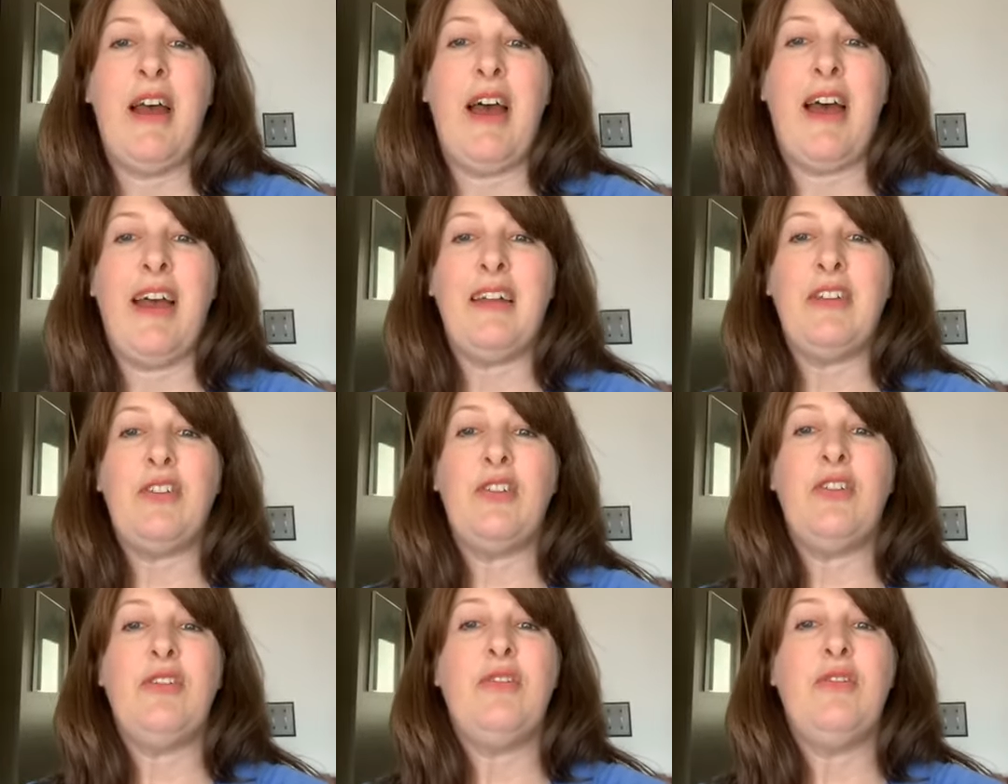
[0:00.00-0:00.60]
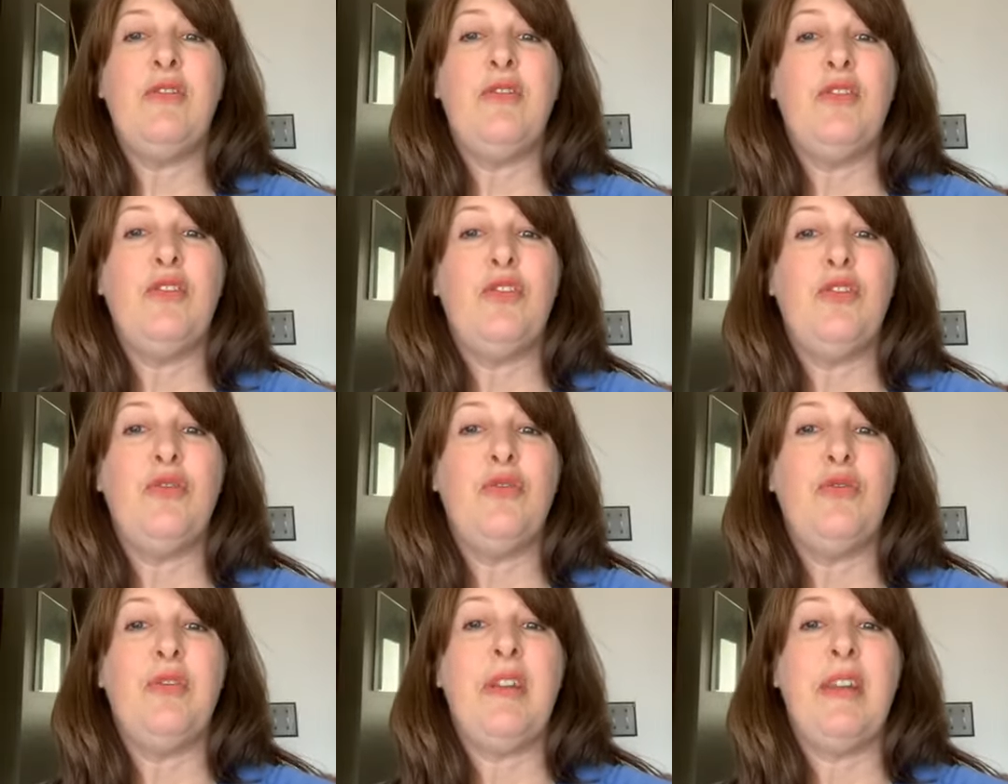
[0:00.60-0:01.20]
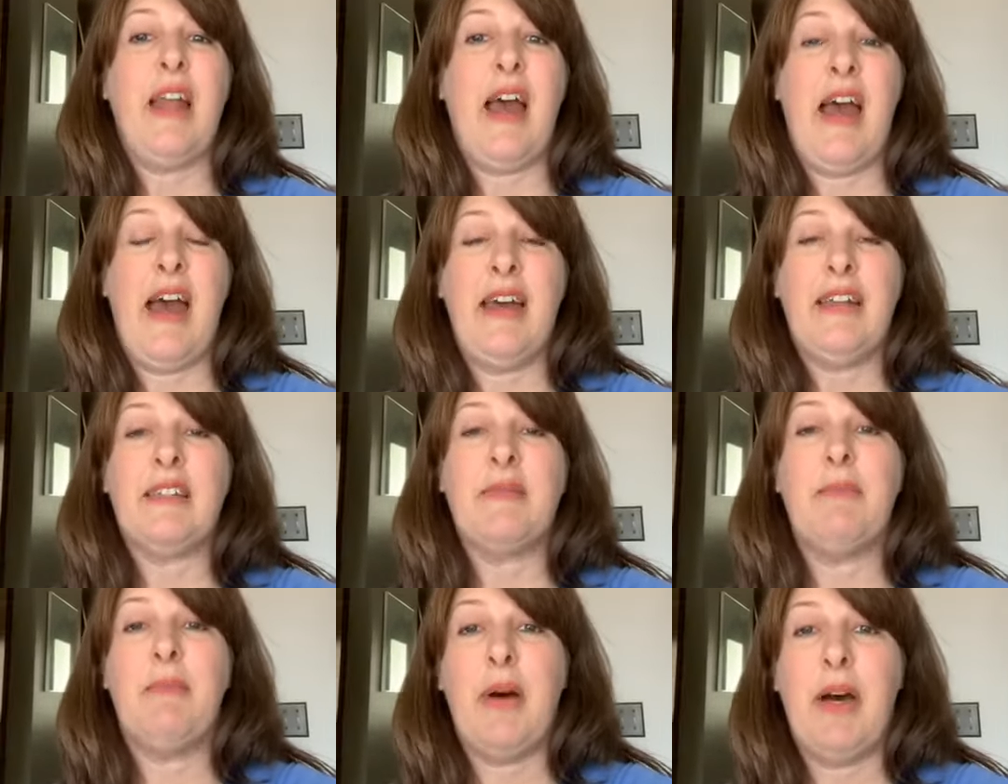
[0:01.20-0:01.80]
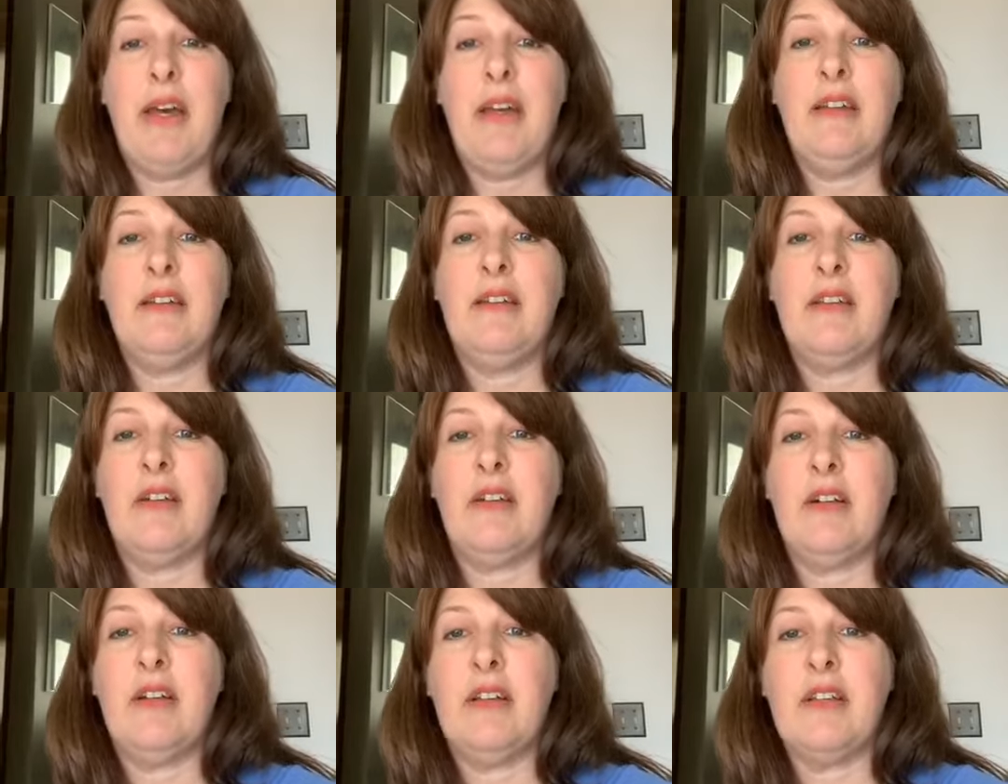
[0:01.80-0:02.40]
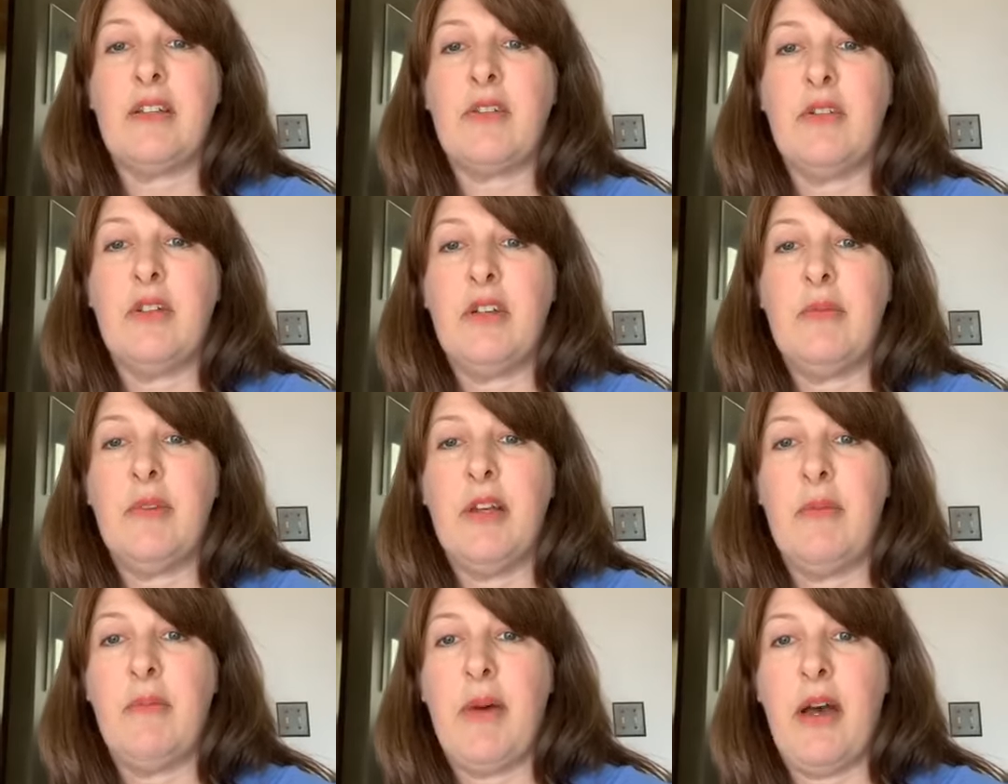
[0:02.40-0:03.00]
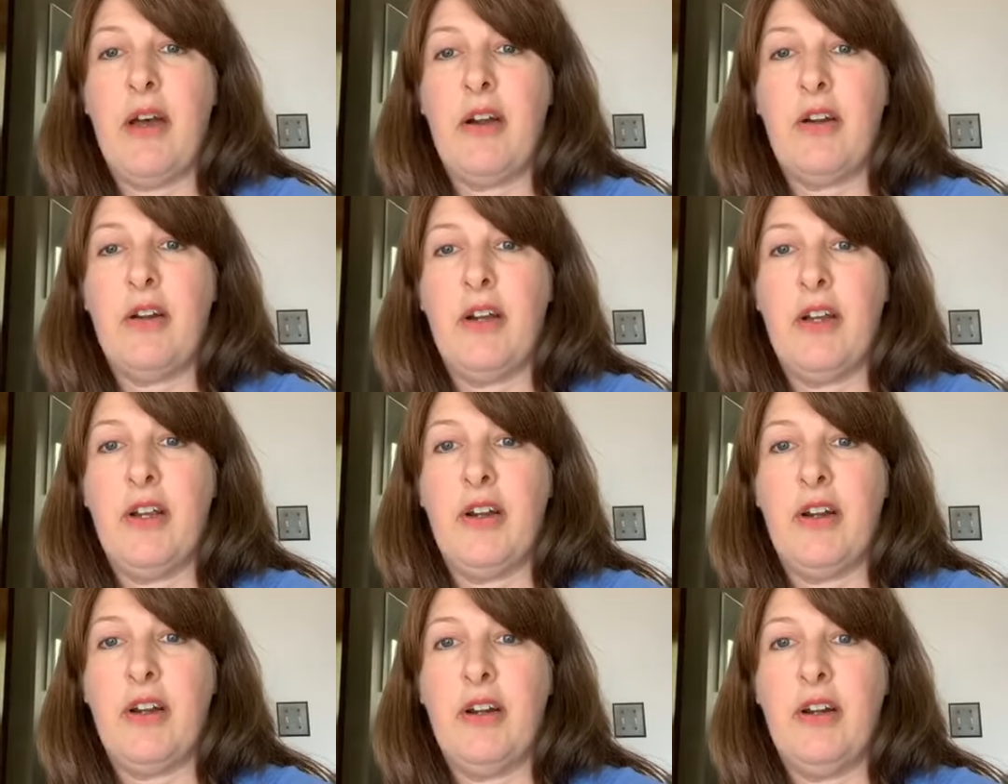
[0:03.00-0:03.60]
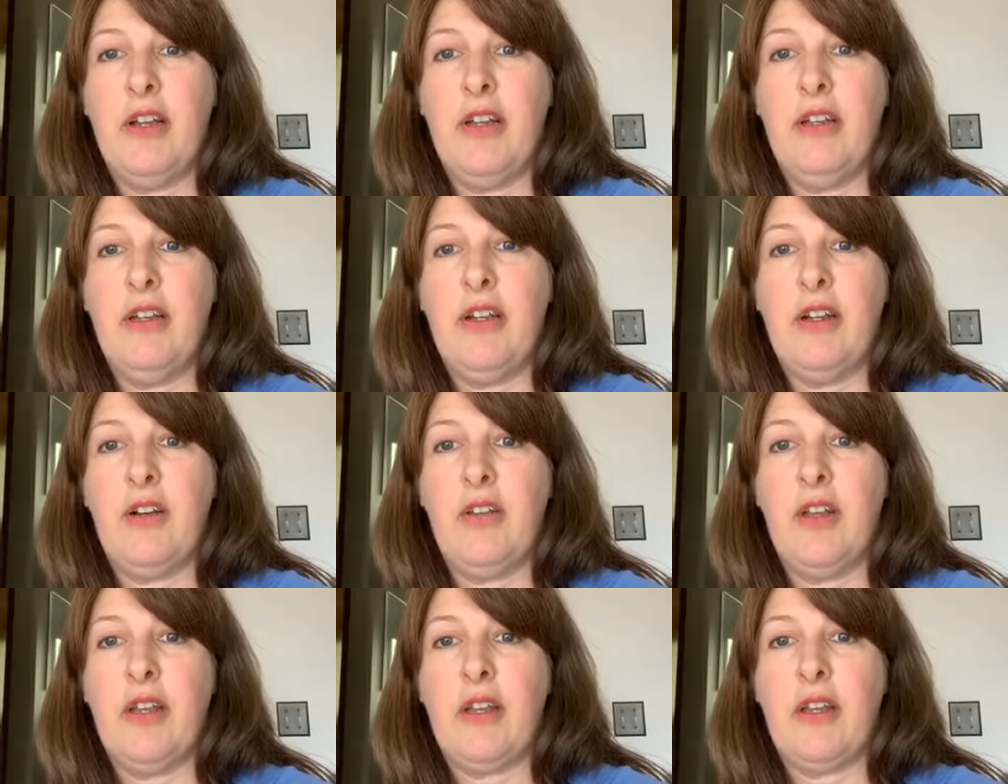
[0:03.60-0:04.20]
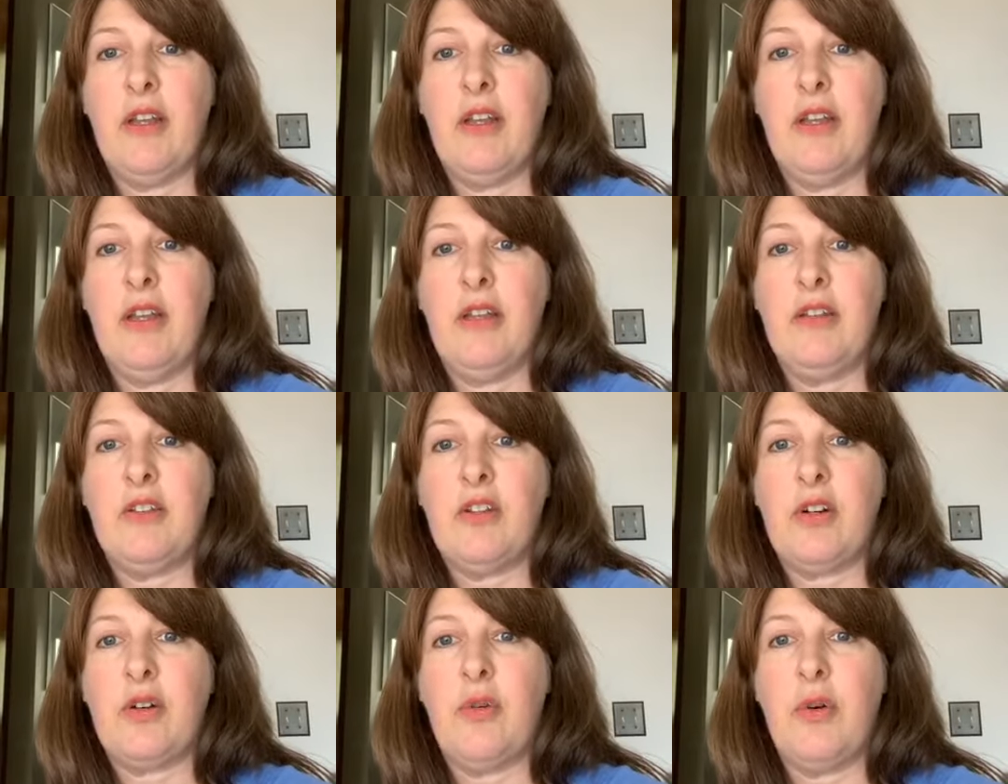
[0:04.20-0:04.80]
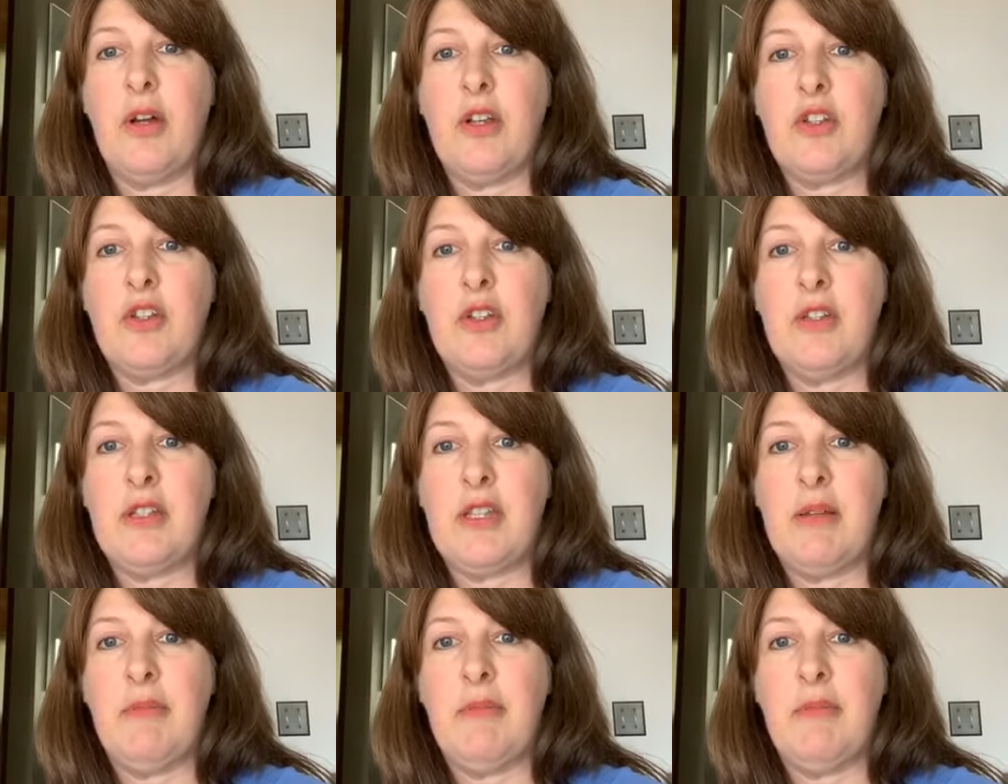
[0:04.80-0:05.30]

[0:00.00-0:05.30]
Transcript: I do not, but there is going to be a moderator in here that can answer questions.